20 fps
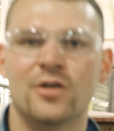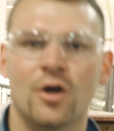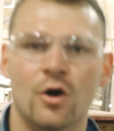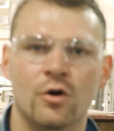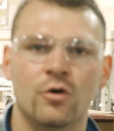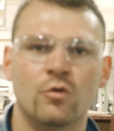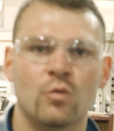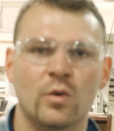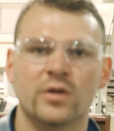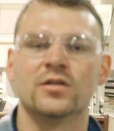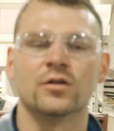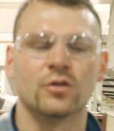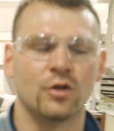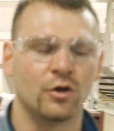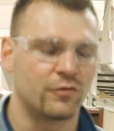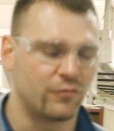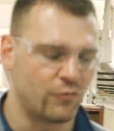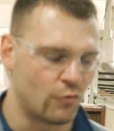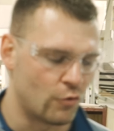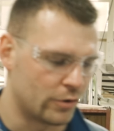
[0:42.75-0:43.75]
know what to
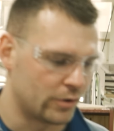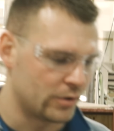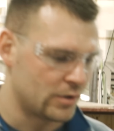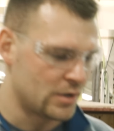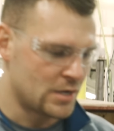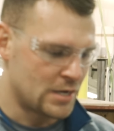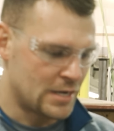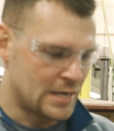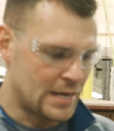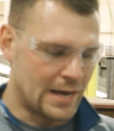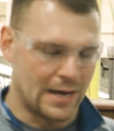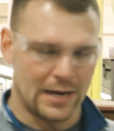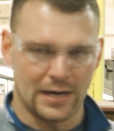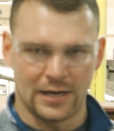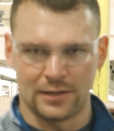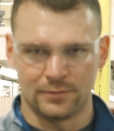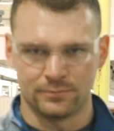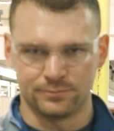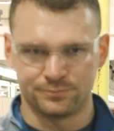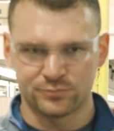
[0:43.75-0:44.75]
look for.
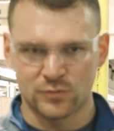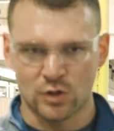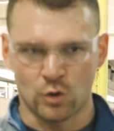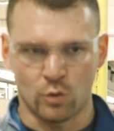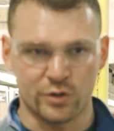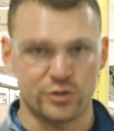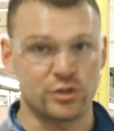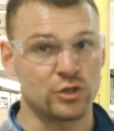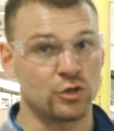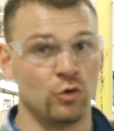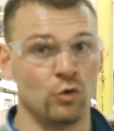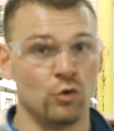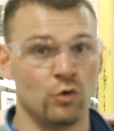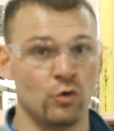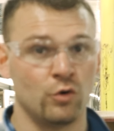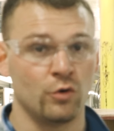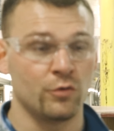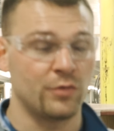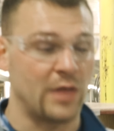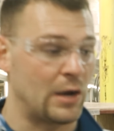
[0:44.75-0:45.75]
What's
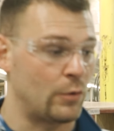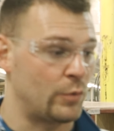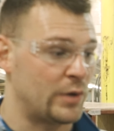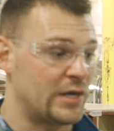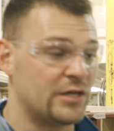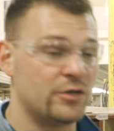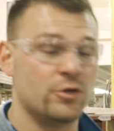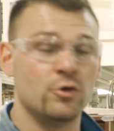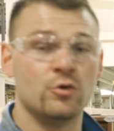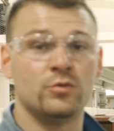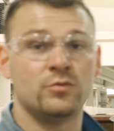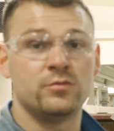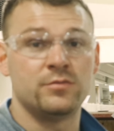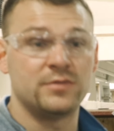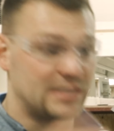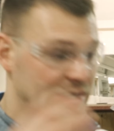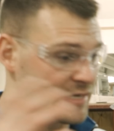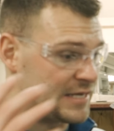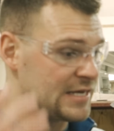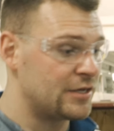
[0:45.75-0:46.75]
cool that we do
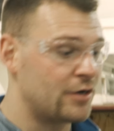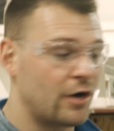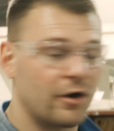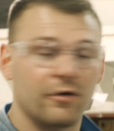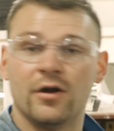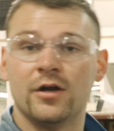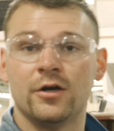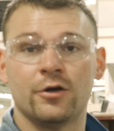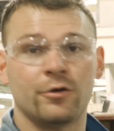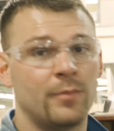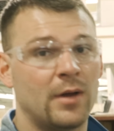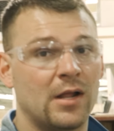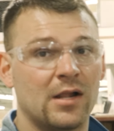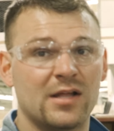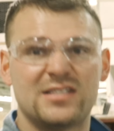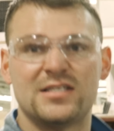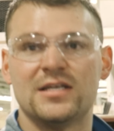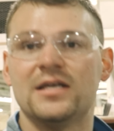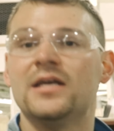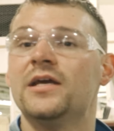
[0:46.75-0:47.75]
to heat our
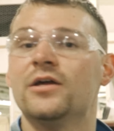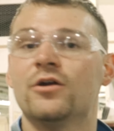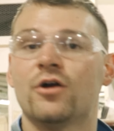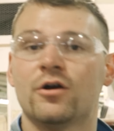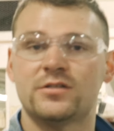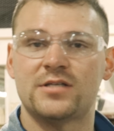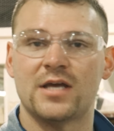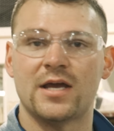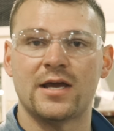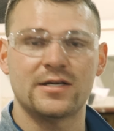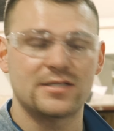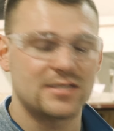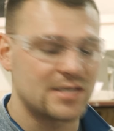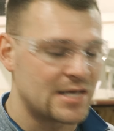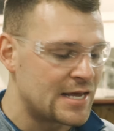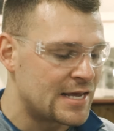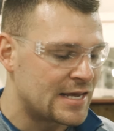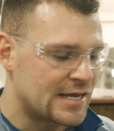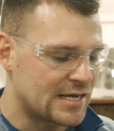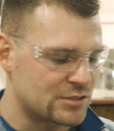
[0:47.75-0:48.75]
underbelly, to heat our tanks,
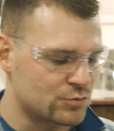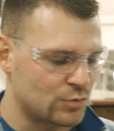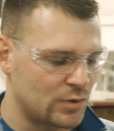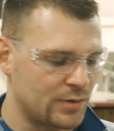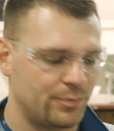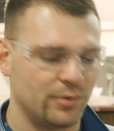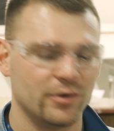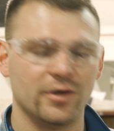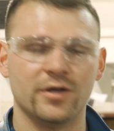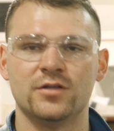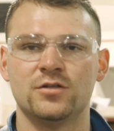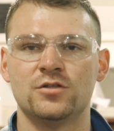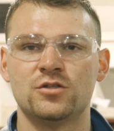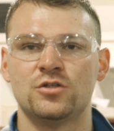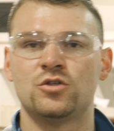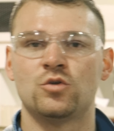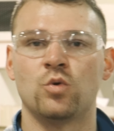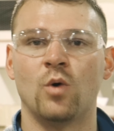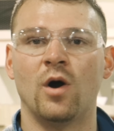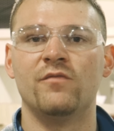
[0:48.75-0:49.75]
is we put
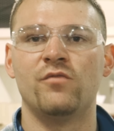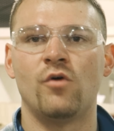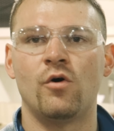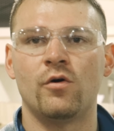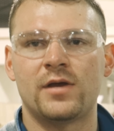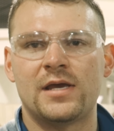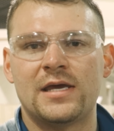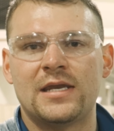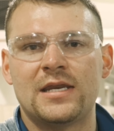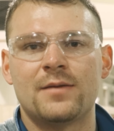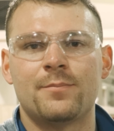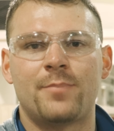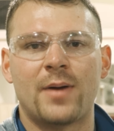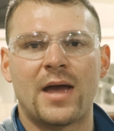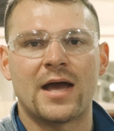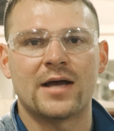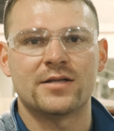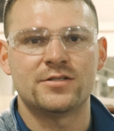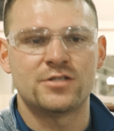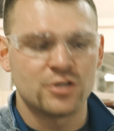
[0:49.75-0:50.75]
12-volt heating
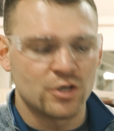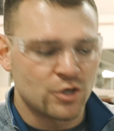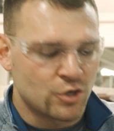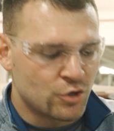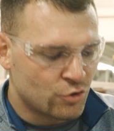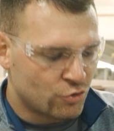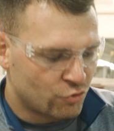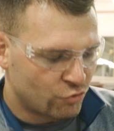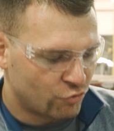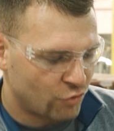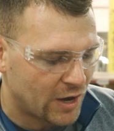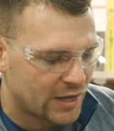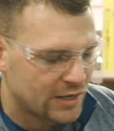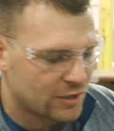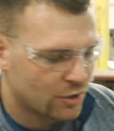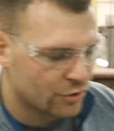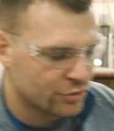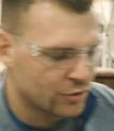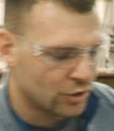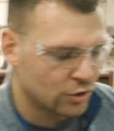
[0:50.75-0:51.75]
pads
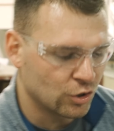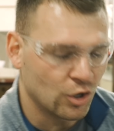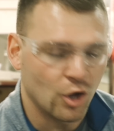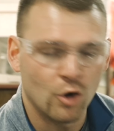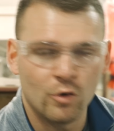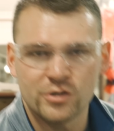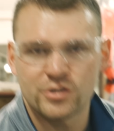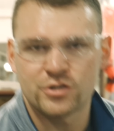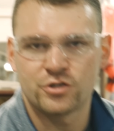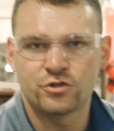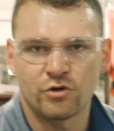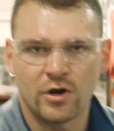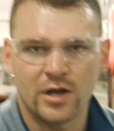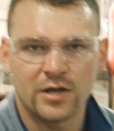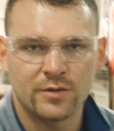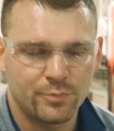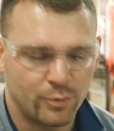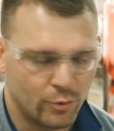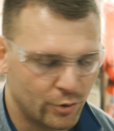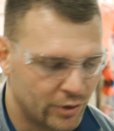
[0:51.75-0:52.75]
right on the lowest
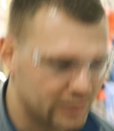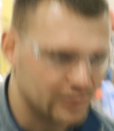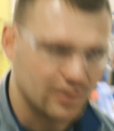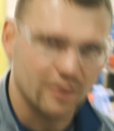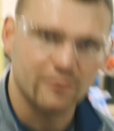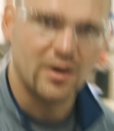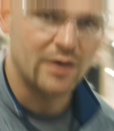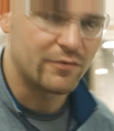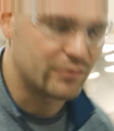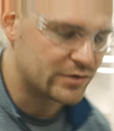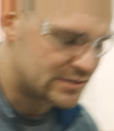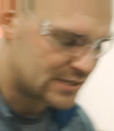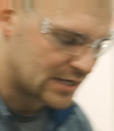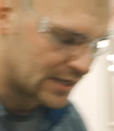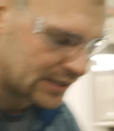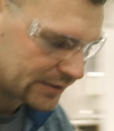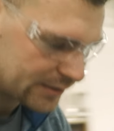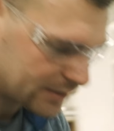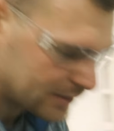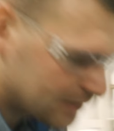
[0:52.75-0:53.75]
drain point of every
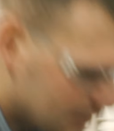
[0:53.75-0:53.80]
tank.